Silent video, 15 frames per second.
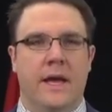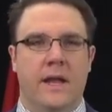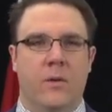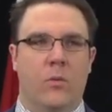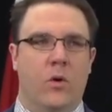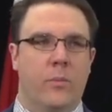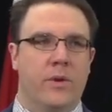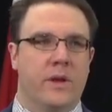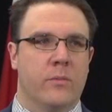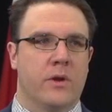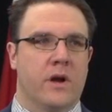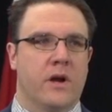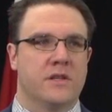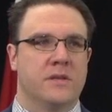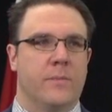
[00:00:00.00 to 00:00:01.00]
and it won't be in
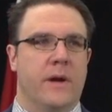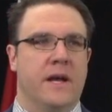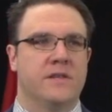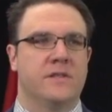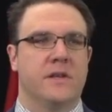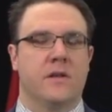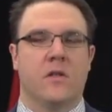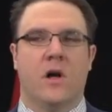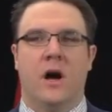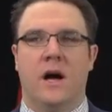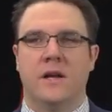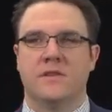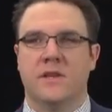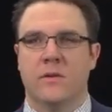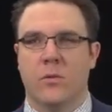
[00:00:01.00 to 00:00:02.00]
regards to passing laws.